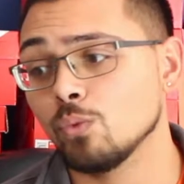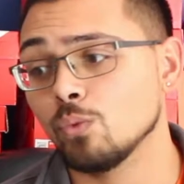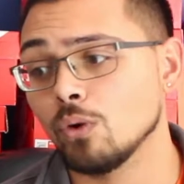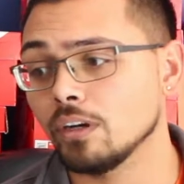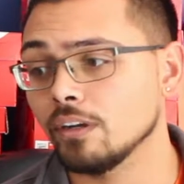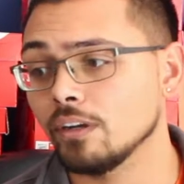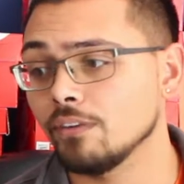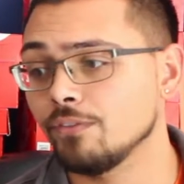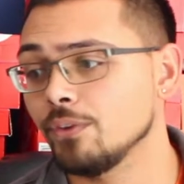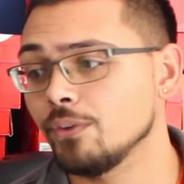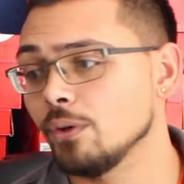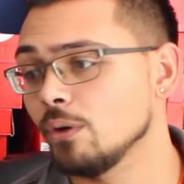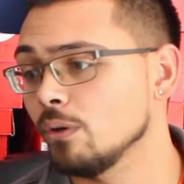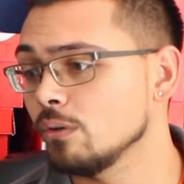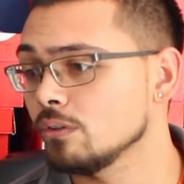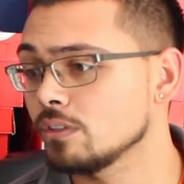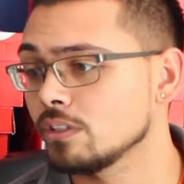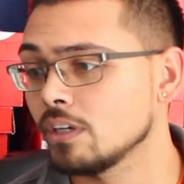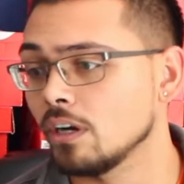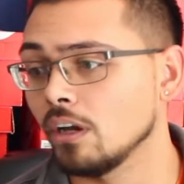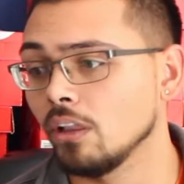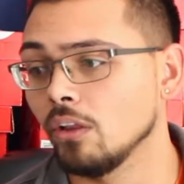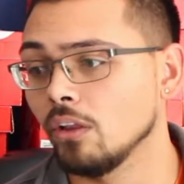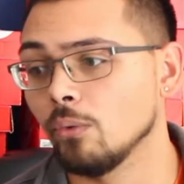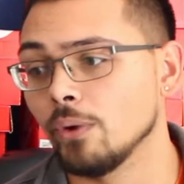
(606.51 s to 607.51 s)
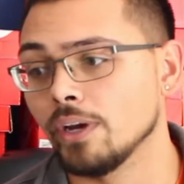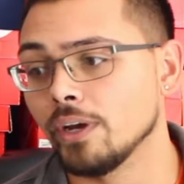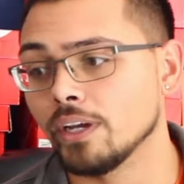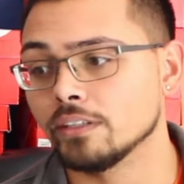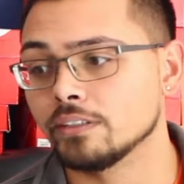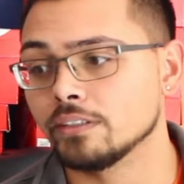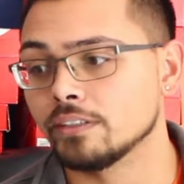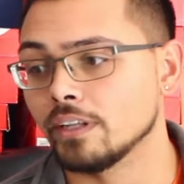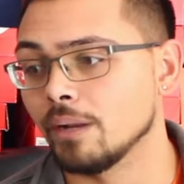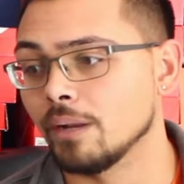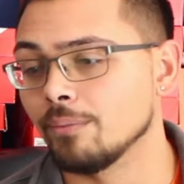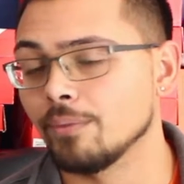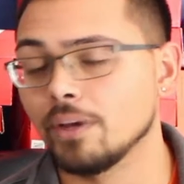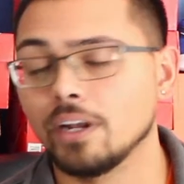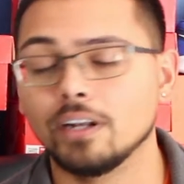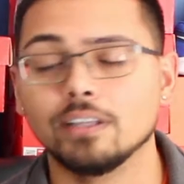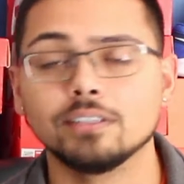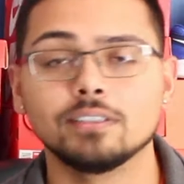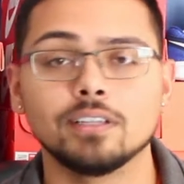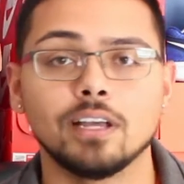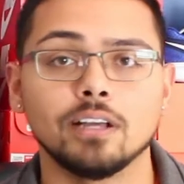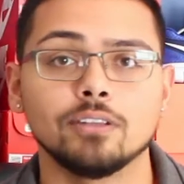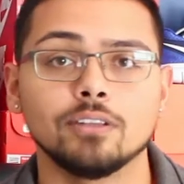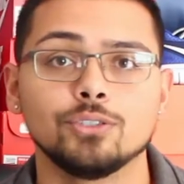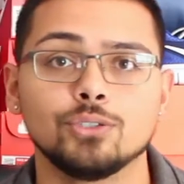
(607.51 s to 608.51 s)
one of those colorways that I'm not
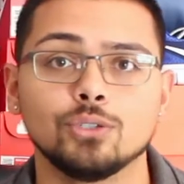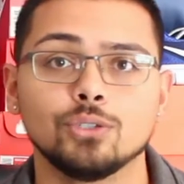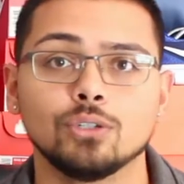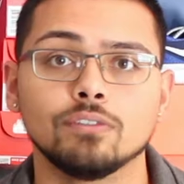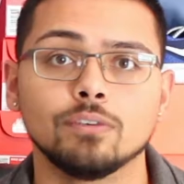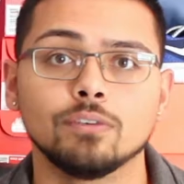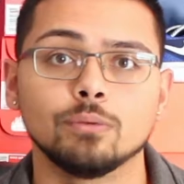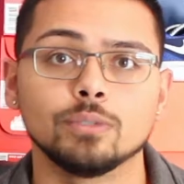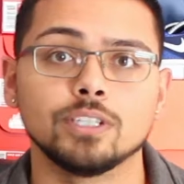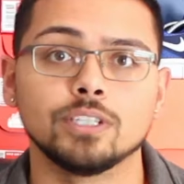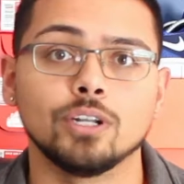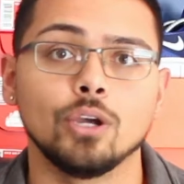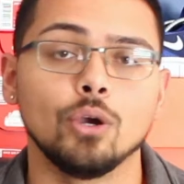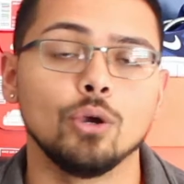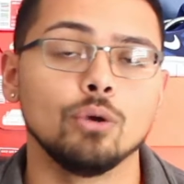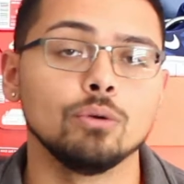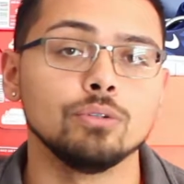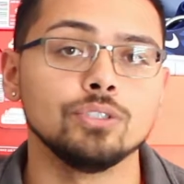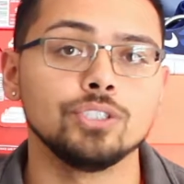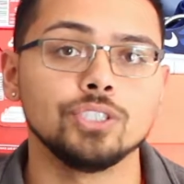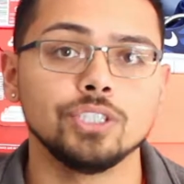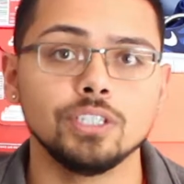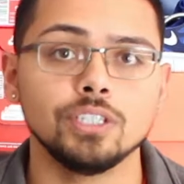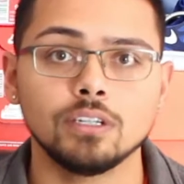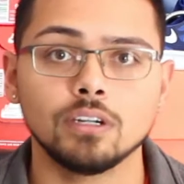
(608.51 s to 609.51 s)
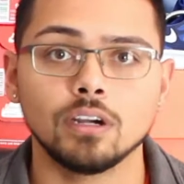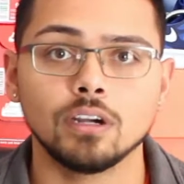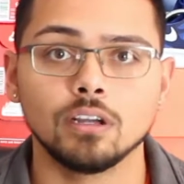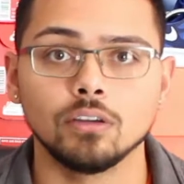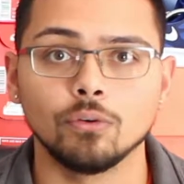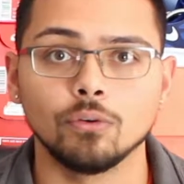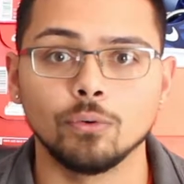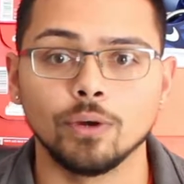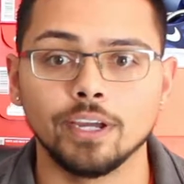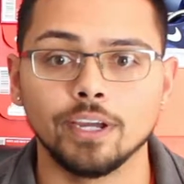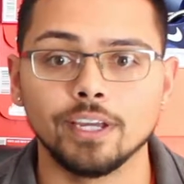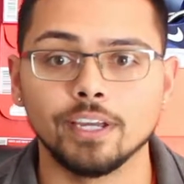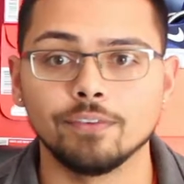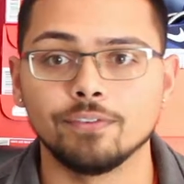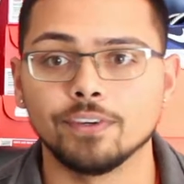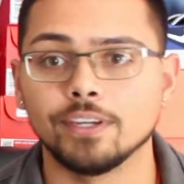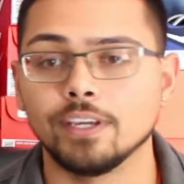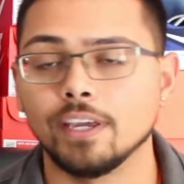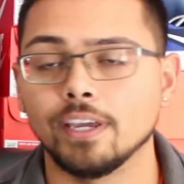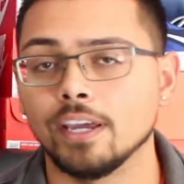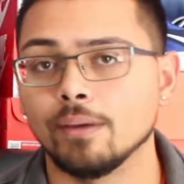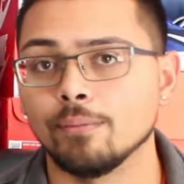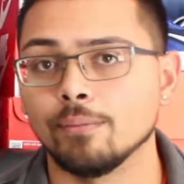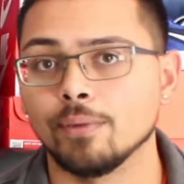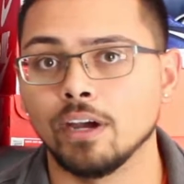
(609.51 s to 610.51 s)
exactly sure if it was an OG colorway, if it
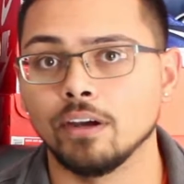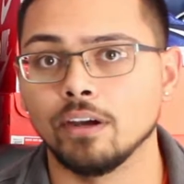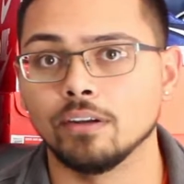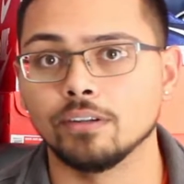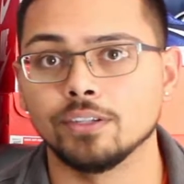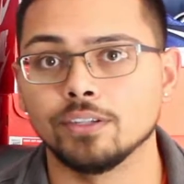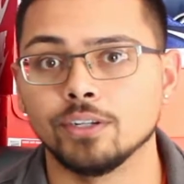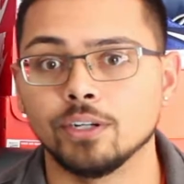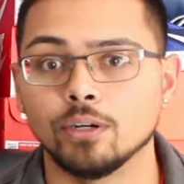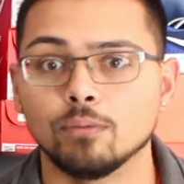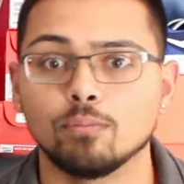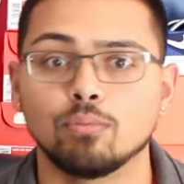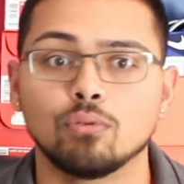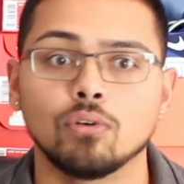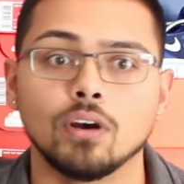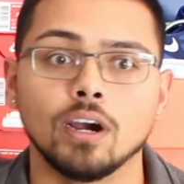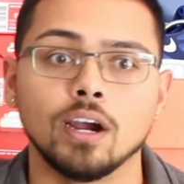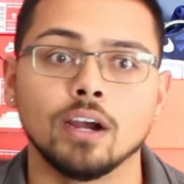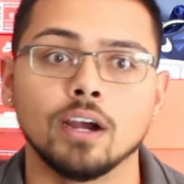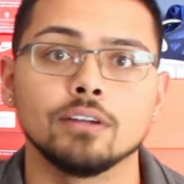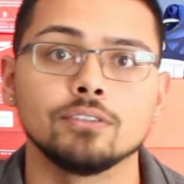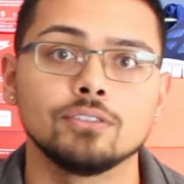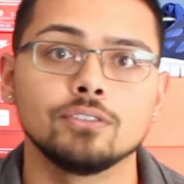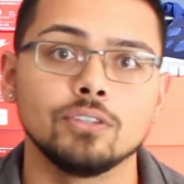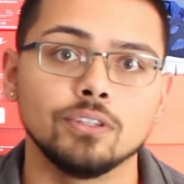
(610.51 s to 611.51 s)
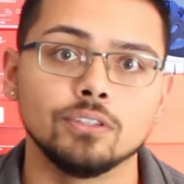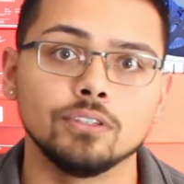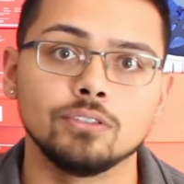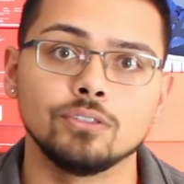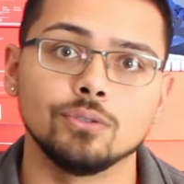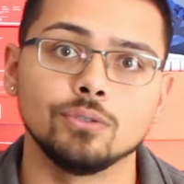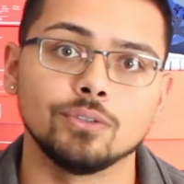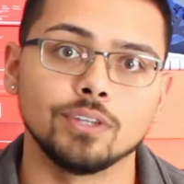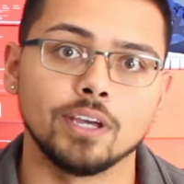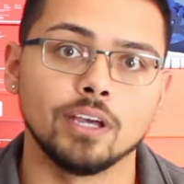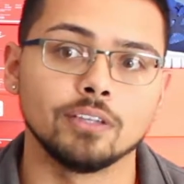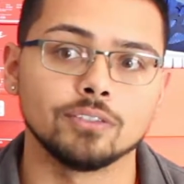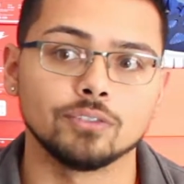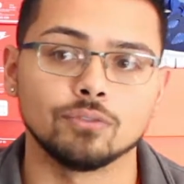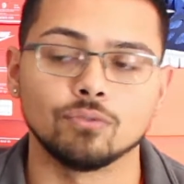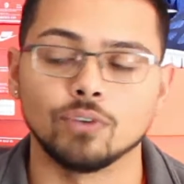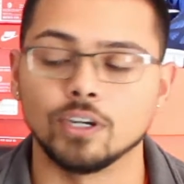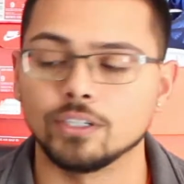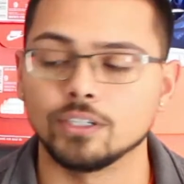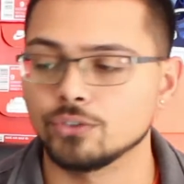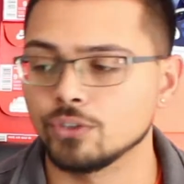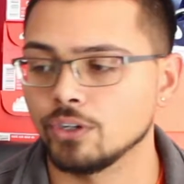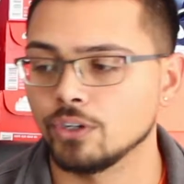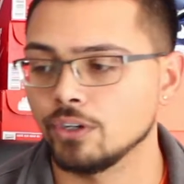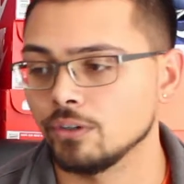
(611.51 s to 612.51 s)
came out, prior to the 2000
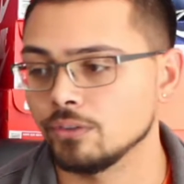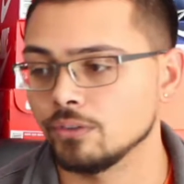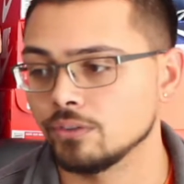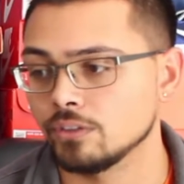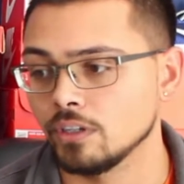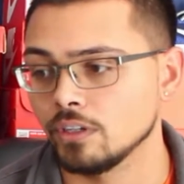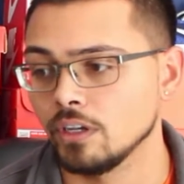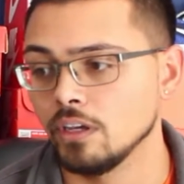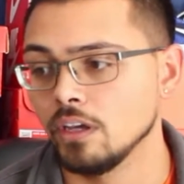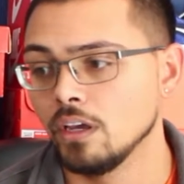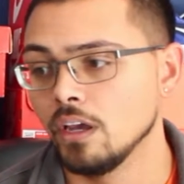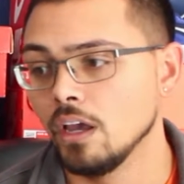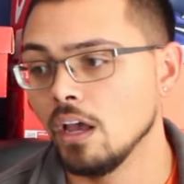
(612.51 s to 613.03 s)
Retros.